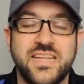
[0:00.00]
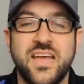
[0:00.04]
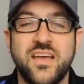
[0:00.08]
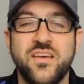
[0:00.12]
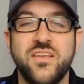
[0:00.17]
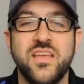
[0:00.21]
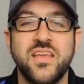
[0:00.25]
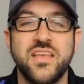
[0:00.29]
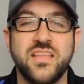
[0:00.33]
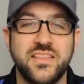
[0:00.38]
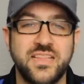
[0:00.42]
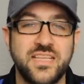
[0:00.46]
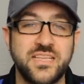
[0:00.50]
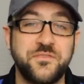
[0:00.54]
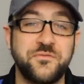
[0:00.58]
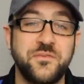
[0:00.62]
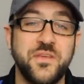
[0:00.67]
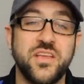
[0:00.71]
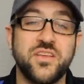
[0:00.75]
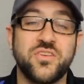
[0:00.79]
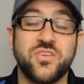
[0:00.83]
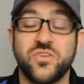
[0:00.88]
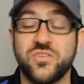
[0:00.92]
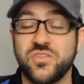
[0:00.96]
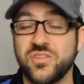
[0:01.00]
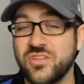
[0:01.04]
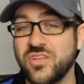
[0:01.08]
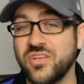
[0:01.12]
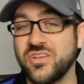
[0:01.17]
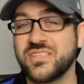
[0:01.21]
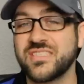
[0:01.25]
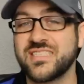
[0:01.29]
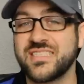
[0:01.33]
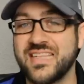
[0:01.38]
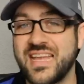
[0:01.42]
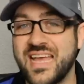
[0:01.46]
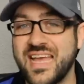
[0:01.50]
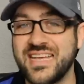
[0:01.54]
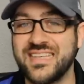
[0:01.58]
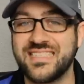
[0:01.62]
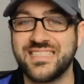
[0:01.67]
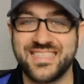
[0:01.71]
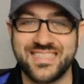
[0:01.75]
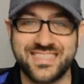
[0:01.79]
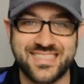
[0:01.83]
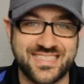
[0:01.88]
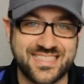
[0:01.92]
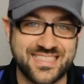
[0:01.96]
Now, this vehicle looks
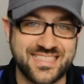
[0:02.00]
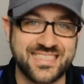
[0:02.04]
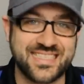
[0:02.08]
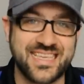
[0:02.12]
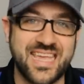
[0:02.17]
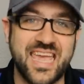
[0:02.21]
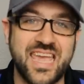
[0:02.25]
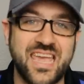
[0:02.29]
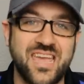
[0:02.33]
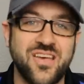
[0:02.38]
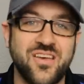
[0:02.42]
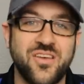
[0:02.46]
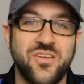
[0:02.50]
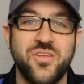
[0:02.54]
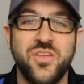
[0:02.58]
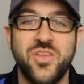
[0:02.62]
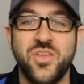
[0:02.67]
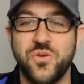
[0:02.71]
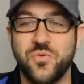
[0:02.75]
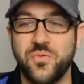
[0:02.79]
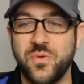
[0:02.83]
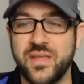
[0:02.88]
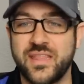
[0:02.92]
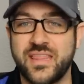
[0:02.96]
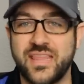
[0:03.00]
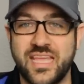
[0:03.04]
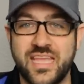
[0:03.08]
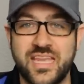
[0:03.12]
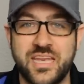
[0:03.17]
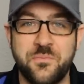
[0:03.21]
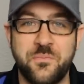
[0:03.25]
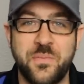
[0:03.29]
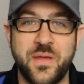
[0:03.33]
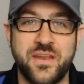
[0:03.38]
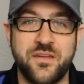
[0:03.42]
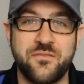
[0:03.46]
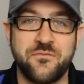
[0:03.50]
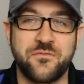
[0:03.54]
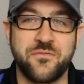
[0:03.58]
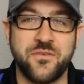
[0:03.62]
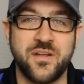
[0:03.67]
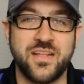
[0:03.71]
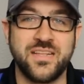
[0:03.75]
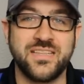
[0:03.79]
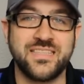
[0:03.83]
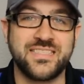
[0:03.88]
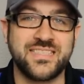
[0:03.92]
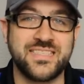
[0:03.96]
nice in scale with independent
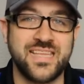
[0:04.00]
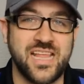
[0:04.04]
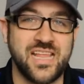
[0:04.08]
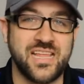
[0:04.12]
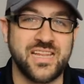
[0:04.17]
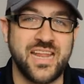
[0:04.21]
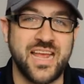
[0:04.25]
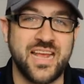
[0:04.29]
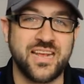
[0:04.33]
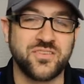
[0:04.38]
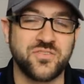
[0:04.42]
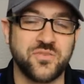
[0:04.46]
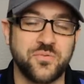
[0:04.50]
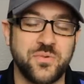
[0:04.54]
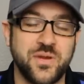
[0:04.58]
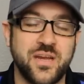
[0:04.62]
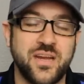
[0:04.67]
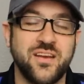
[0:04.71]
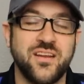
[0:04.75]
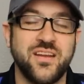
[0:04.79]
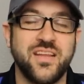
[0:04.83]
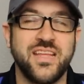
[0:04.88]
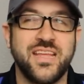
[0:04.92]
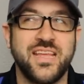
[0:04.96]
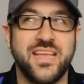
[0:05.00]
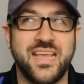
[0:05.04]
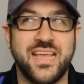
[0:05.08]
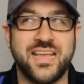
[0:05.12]
front and solid axle rear,